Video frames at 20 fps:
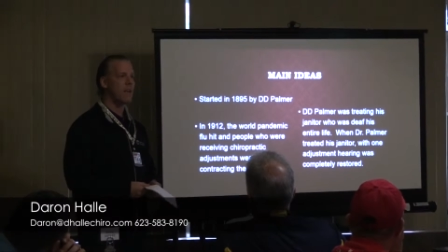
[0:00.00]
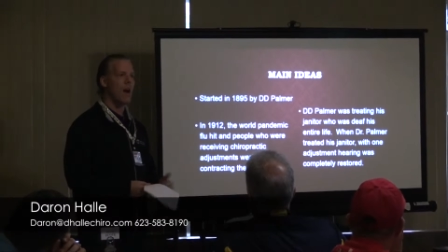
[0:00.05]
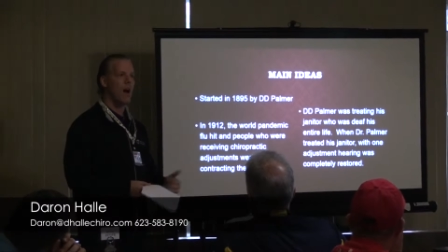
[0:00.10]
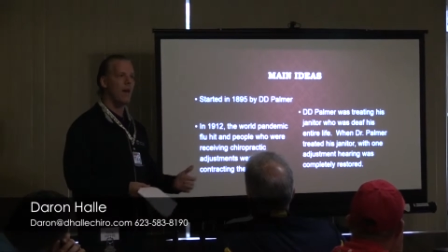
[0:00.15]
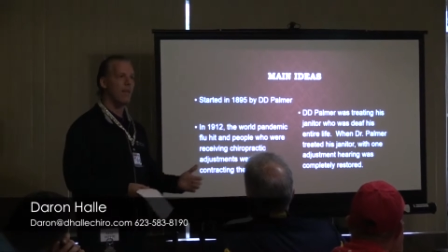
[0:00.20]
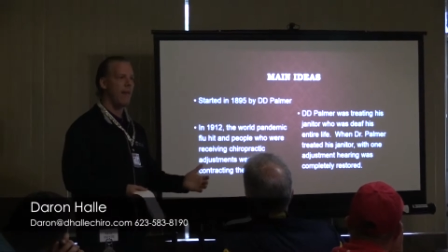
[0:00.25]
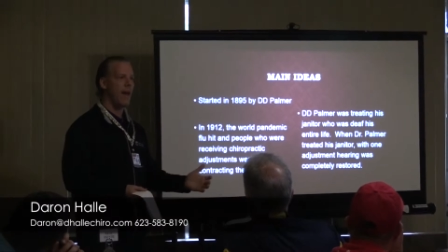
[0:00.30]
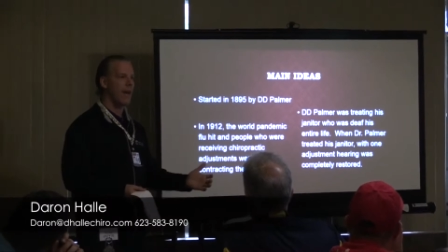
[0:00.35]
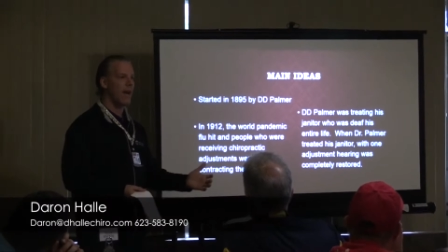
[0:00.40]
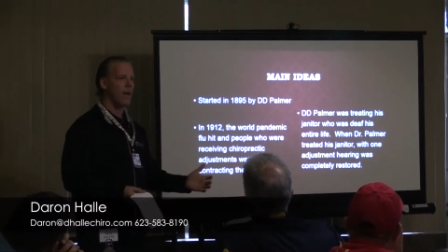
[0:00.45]

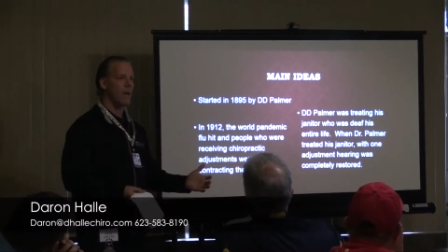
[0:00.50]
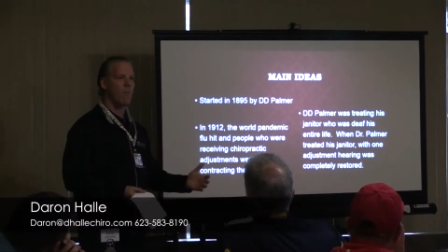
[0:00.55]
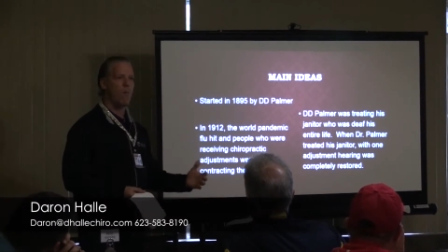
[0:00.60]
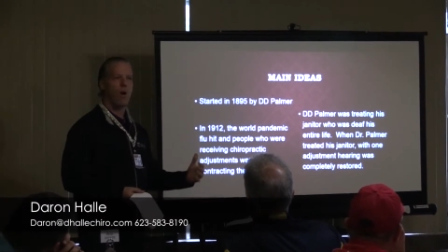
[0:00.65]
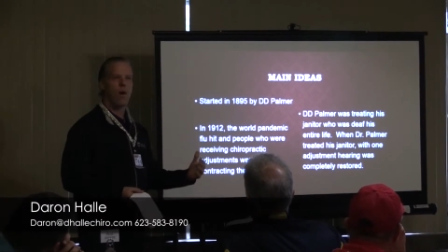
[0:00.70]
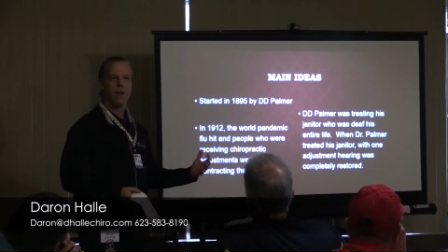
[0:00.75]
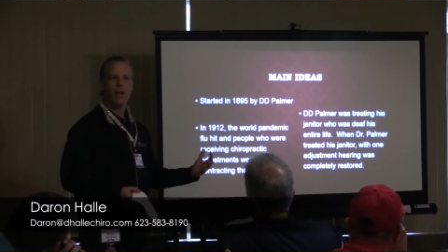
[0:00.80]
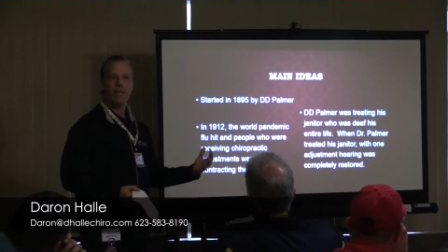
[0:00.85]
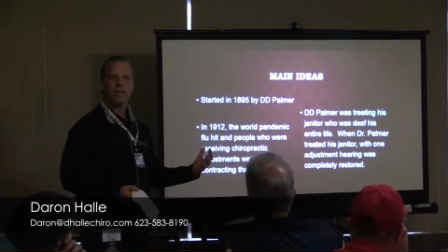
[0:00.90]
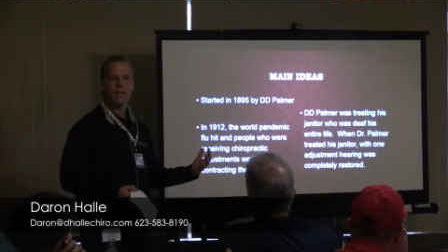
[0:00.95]
called that
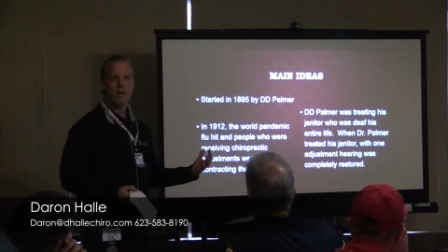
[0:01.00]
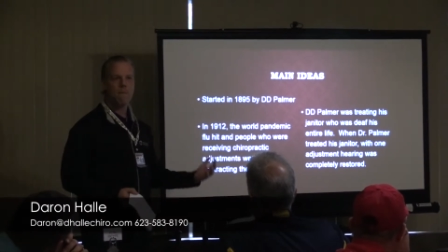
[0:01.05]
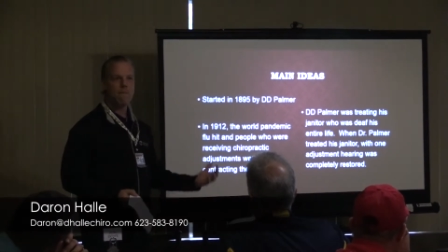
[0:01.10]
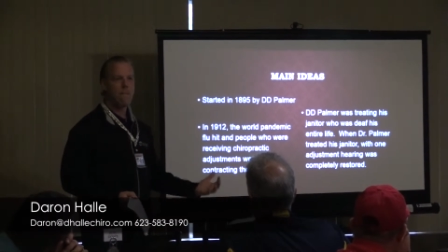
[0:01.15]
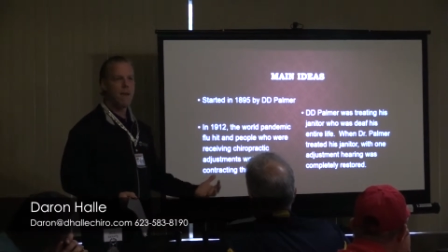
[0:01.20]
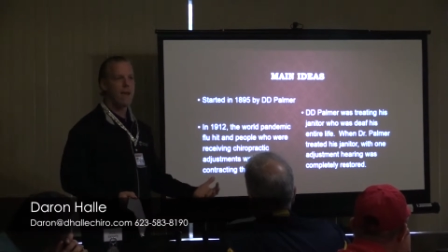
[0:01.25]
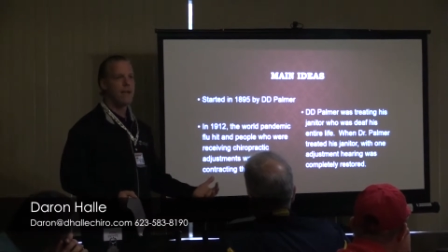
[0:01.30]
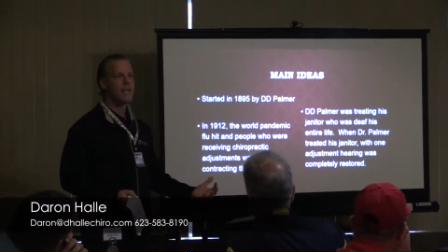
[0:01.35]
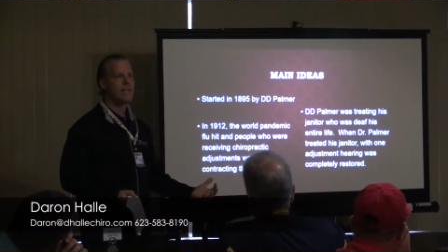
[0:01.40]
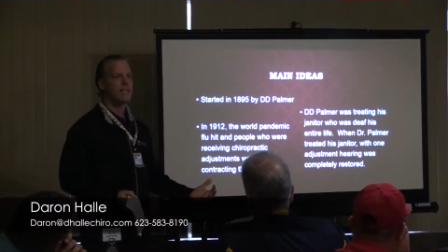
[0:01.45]
anymore. It's
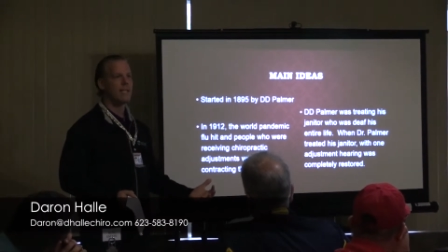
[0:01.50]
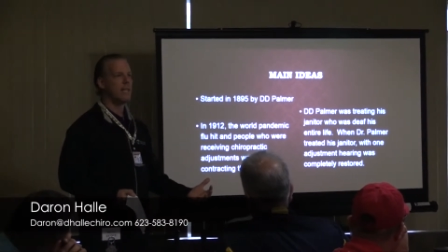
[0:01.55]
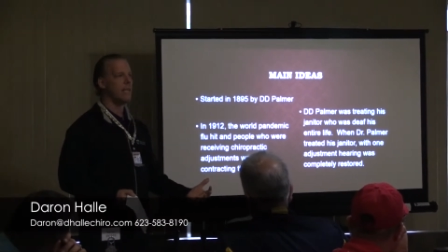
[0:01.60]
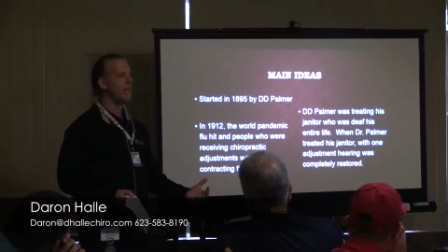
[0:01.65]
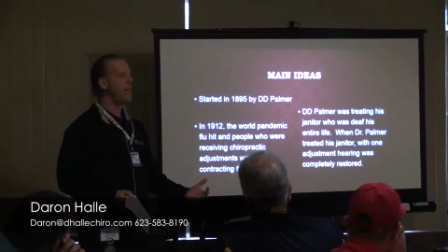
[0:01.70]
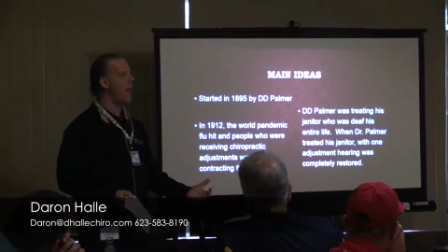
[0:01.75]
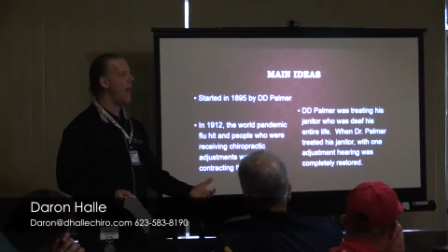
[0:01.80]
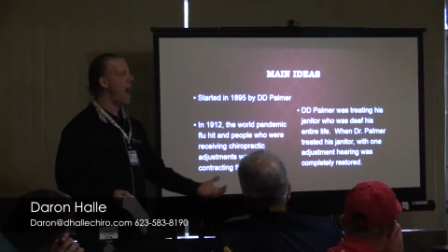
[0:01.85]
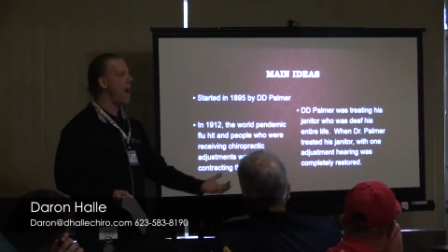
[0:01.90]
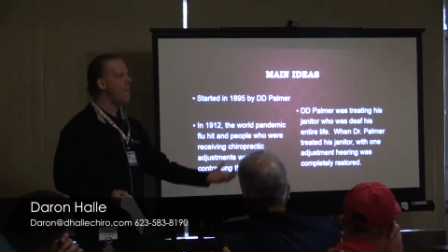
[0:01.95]

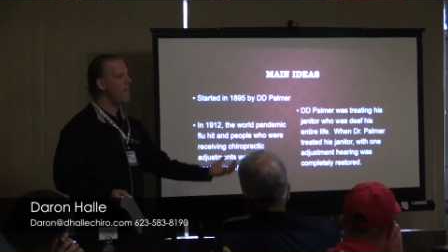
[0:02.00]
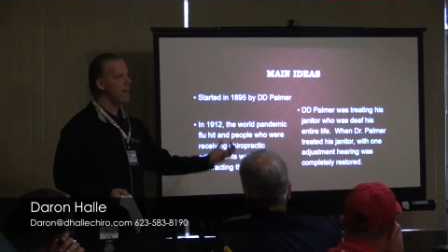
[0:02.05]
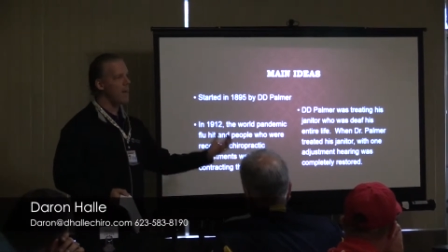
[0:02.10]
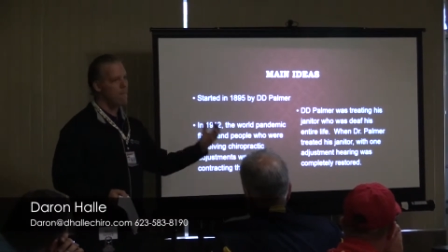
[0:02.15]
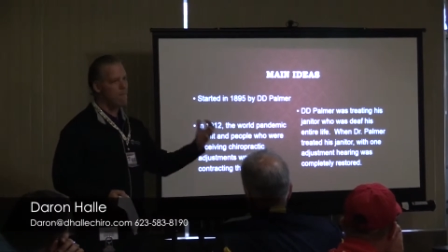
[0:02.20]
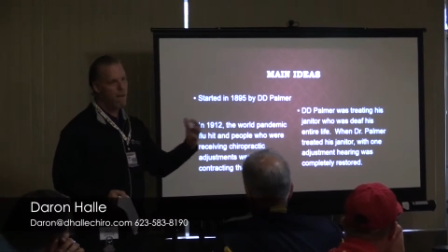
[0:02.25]
amazing how many